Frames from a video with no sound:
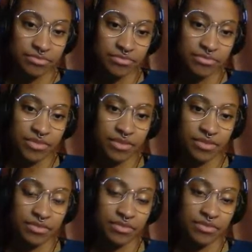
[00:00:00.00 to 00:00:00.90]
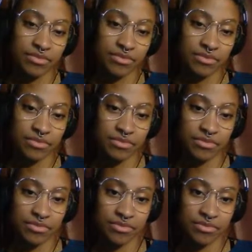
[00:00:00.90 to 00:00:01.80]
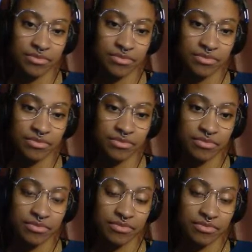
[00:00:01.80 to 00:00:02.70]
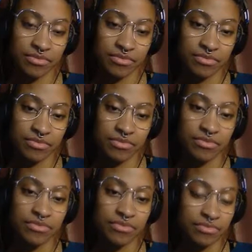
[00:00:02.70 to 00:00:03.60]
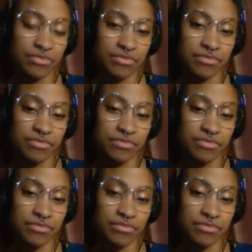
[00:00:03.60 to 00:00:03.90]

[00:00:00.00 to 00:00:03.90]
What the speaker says: The person shown says nothing.